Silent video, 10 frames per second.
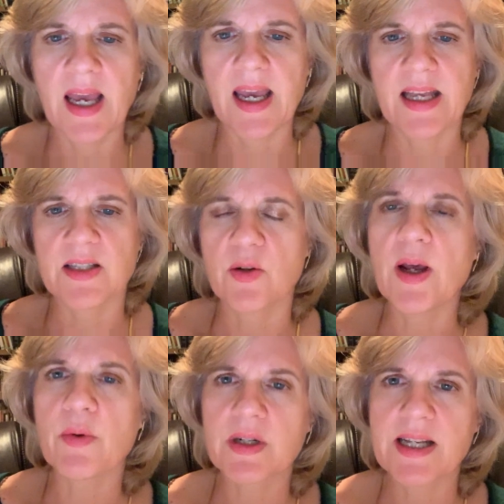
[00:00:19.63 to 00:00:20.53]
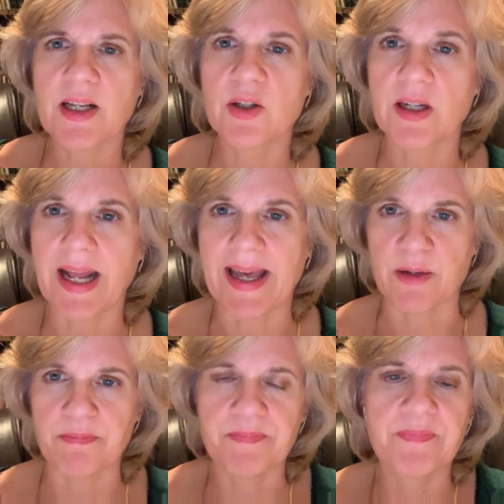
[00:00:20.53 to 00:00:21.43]
And so now we're going to take a look at
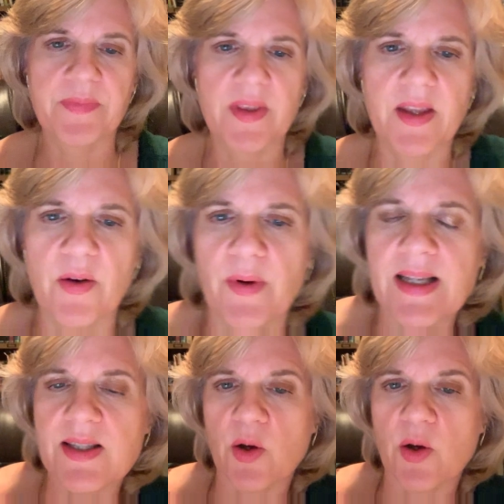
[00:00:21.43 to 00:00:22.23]
Adam. All right,